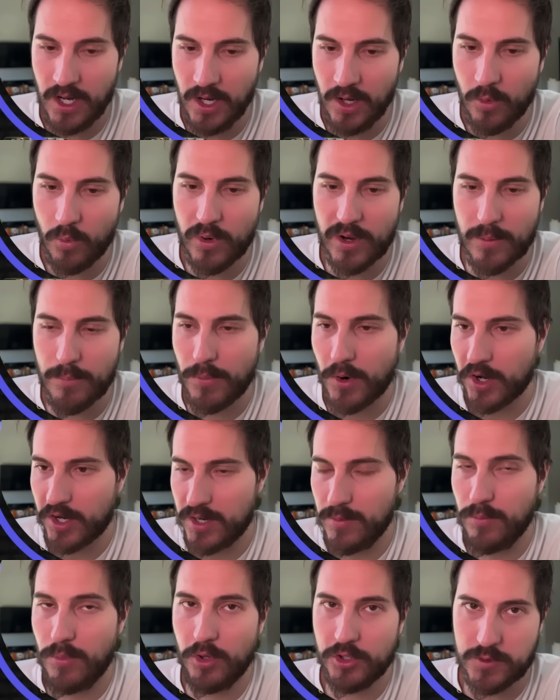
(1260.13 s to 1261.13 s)
where
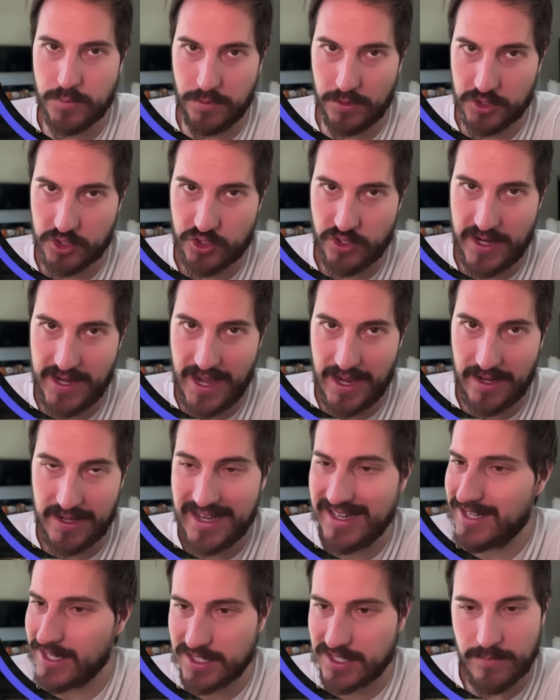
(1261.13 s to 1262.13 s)
market multiples trade at?
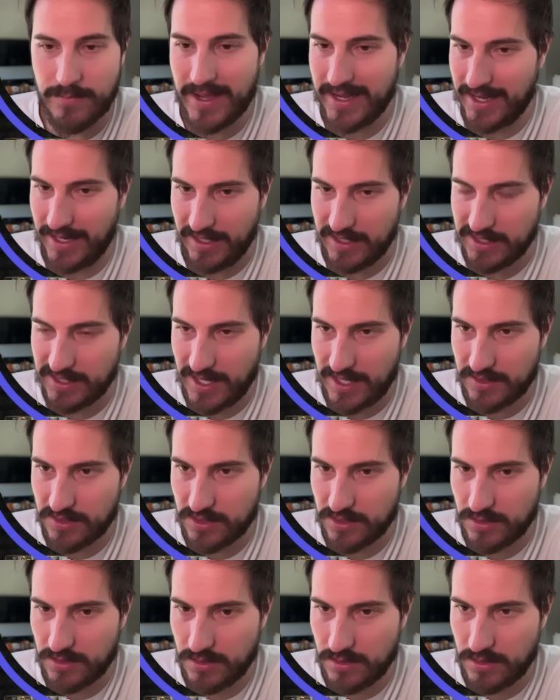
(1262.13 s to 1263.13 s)
It doesn't make any
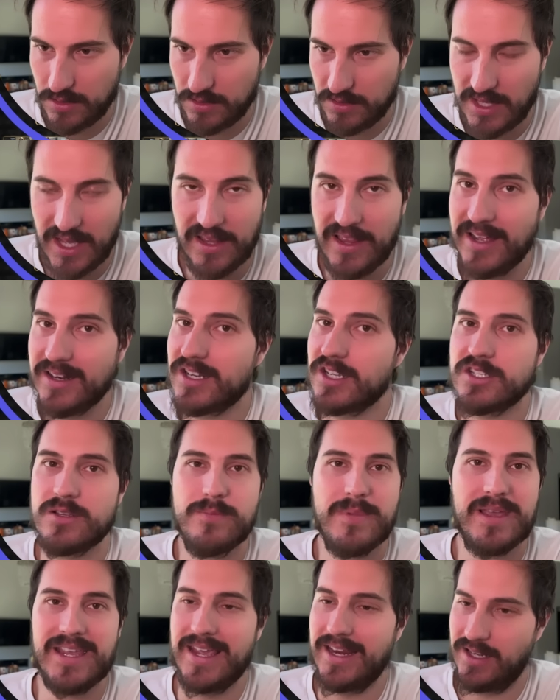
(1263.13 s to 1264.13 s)
sense. That
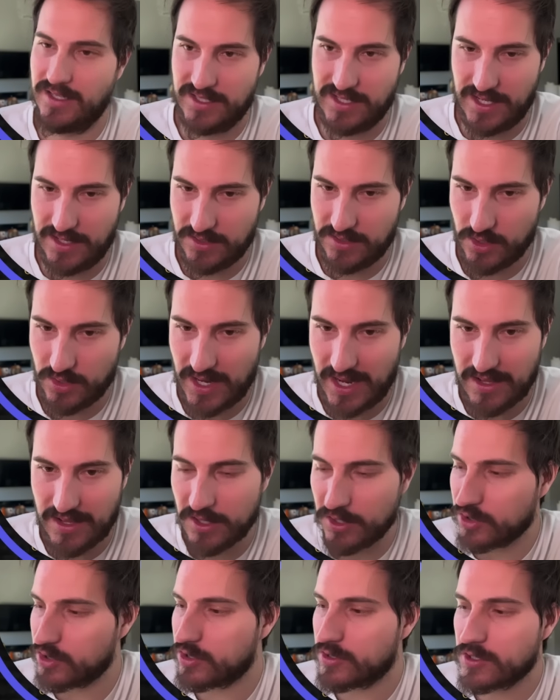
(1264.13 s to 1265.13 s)
doesn't make any sense, okay?
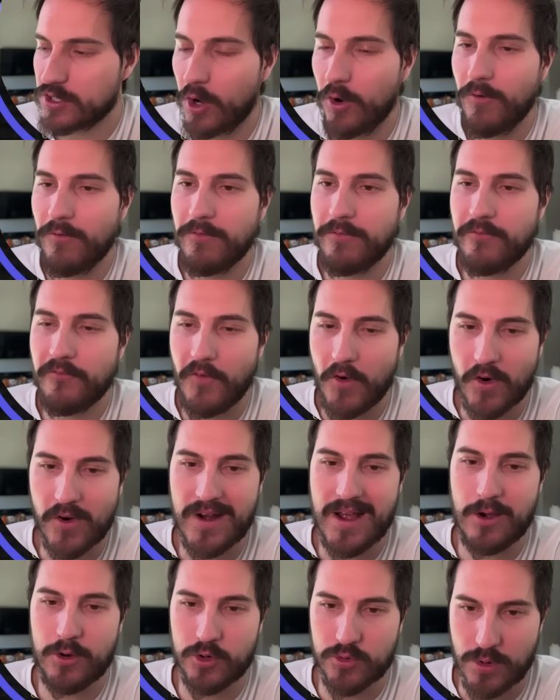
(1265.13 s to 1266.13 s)
They're so
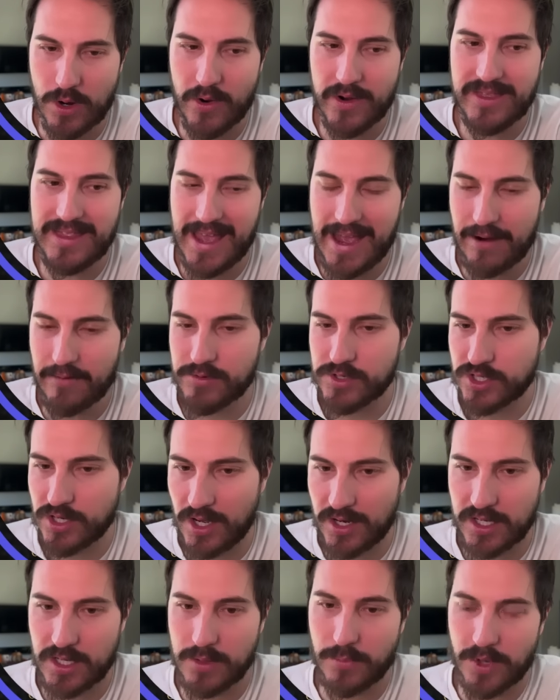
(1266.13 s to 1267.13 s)
far outgrowing the average
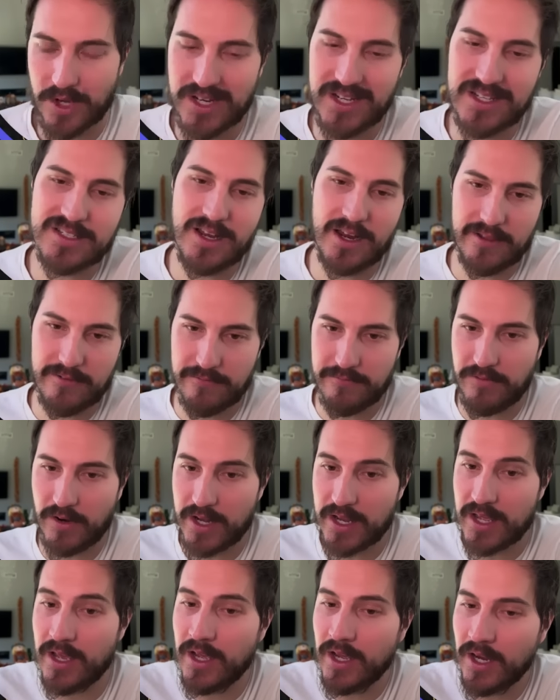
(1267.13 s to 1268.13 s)
stock in the market, it's not even
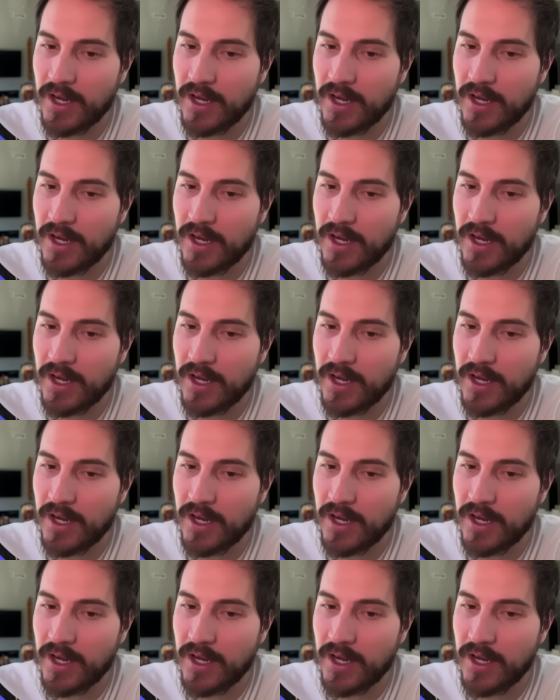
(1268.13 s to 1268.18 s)
funny.